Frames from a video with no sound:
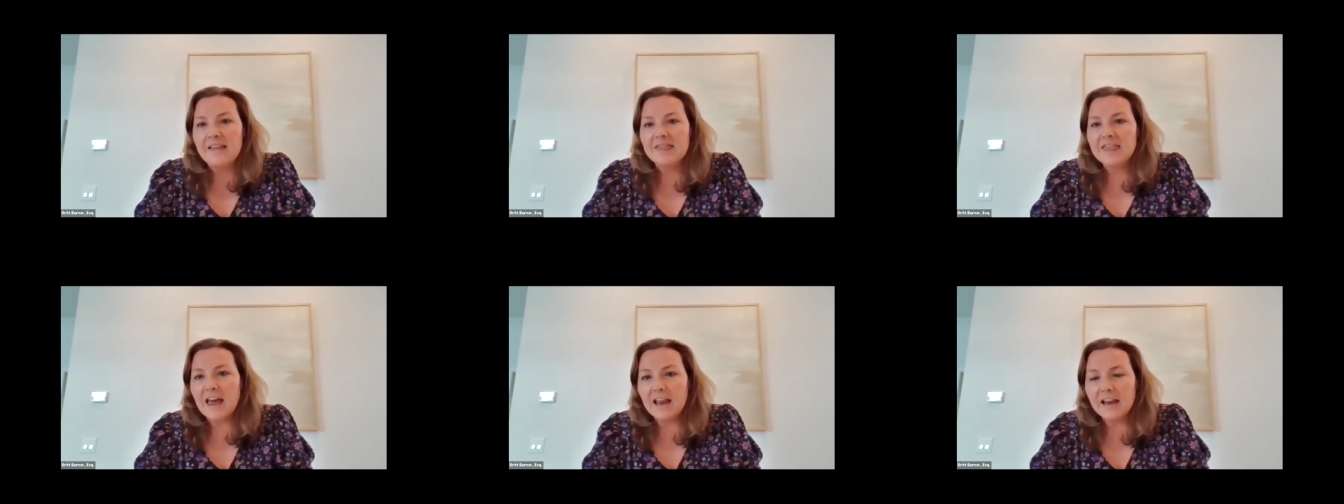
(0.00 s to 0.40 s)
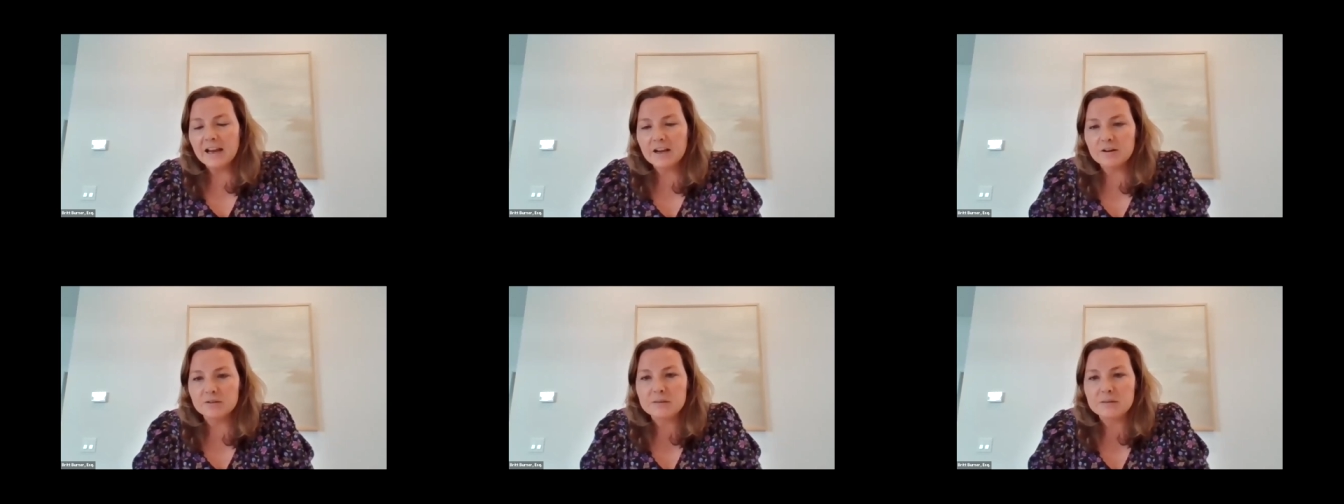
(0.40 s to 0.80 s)
Then it
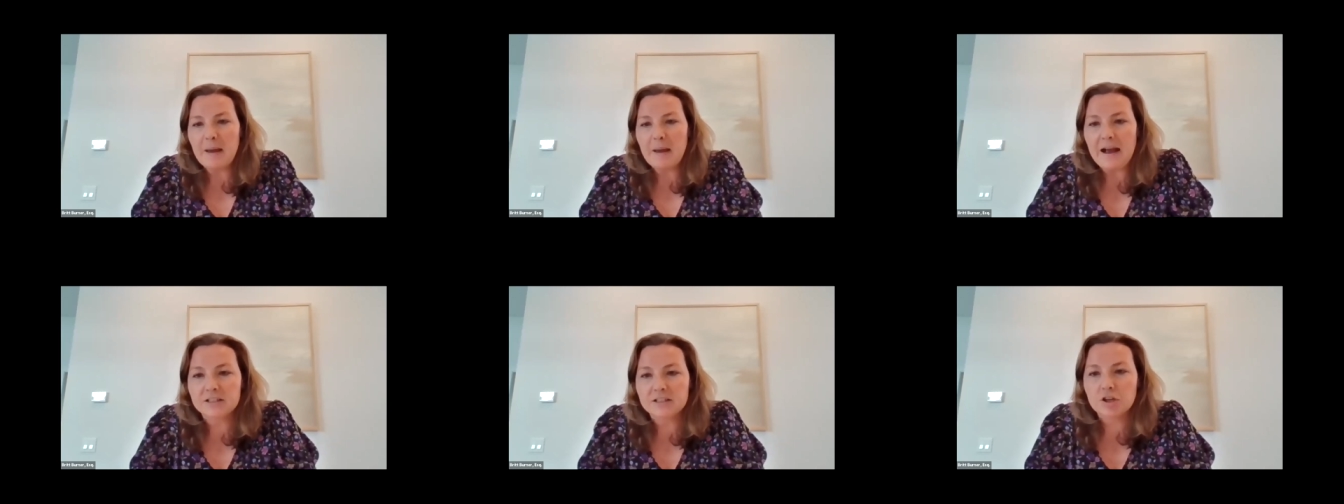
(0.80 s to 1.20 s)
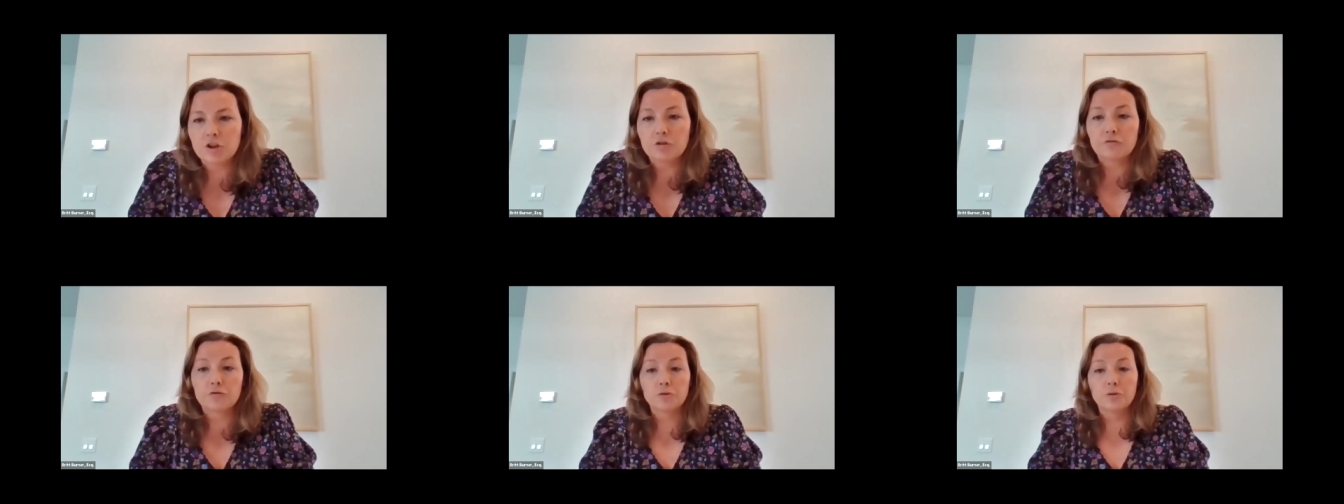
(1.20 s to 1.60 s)
goes back to
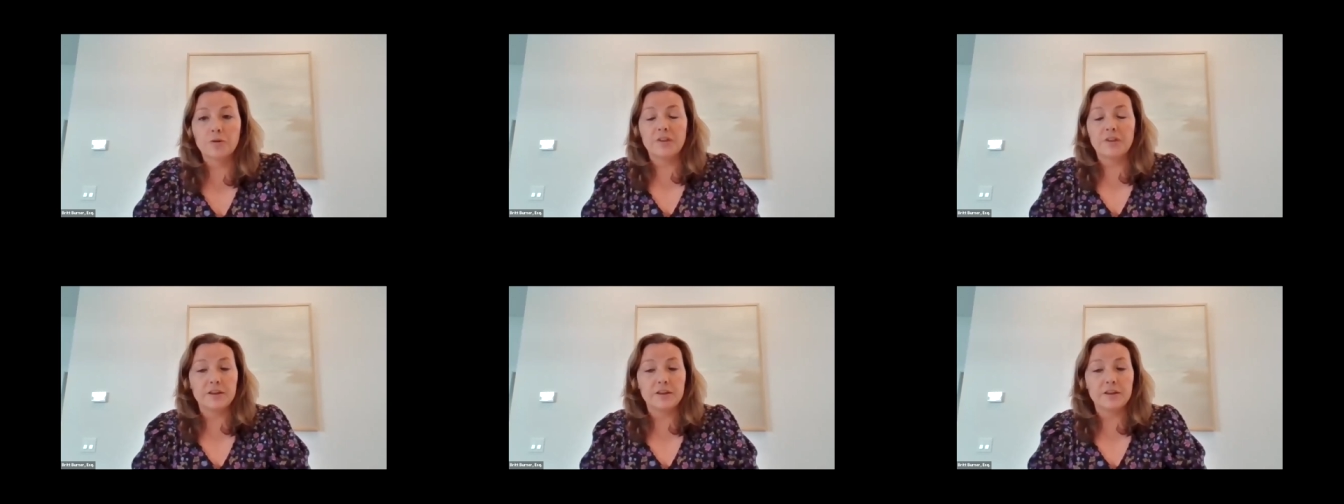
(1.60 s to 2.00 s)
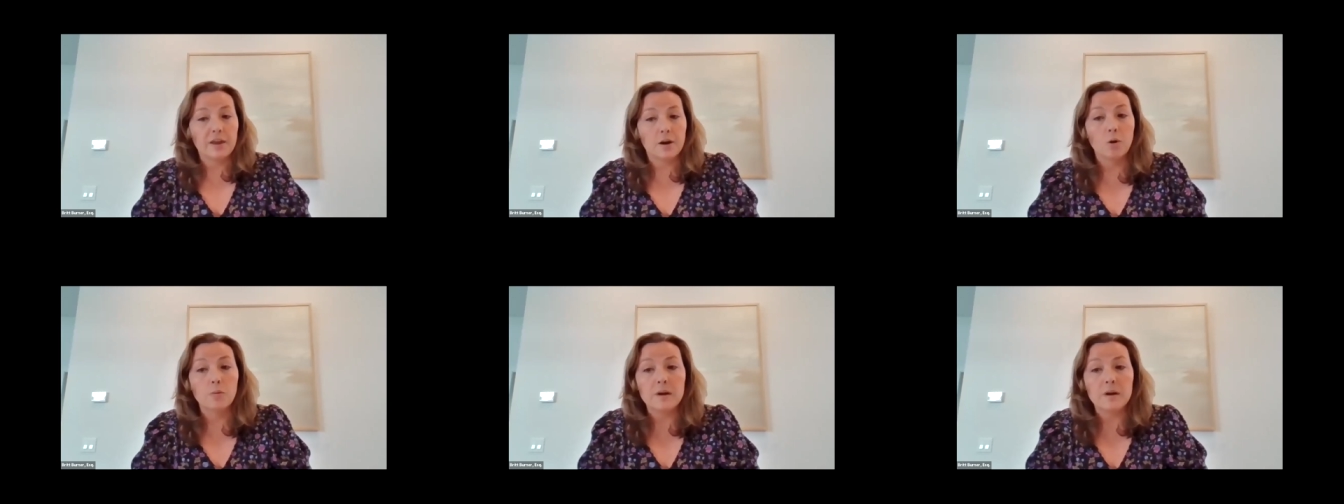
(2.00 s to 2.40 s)
the rule that, that
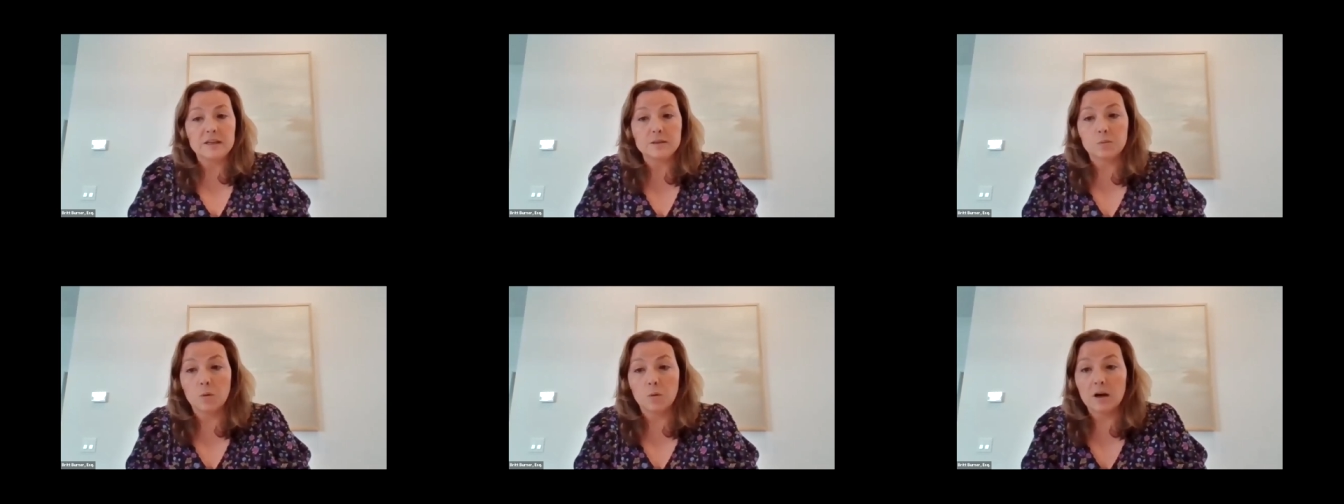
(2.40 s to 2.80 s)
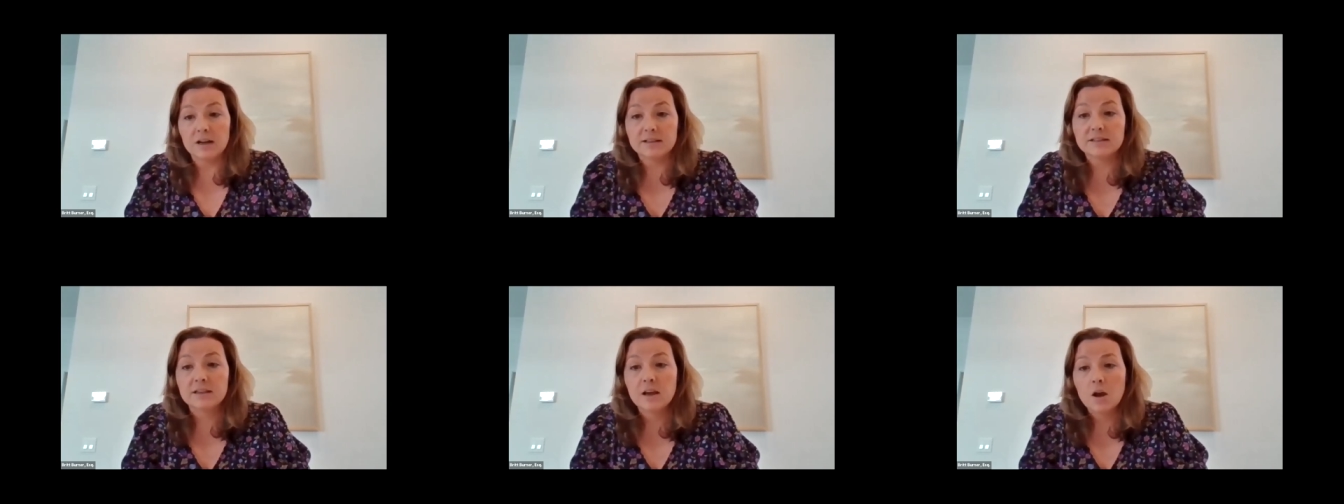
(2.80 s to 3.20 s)
always was,